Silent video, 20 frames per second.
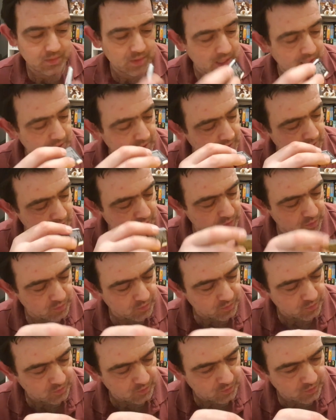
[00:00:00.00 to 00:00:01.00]
Can't
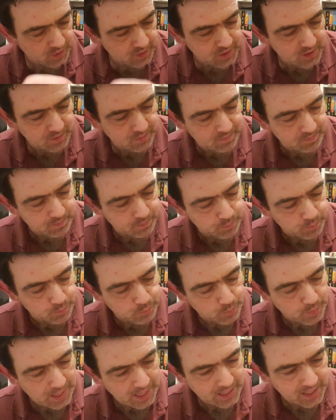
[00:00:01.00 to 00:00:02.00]
even fit it
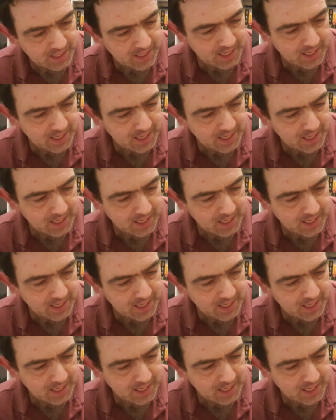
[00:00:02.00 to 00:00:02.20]
back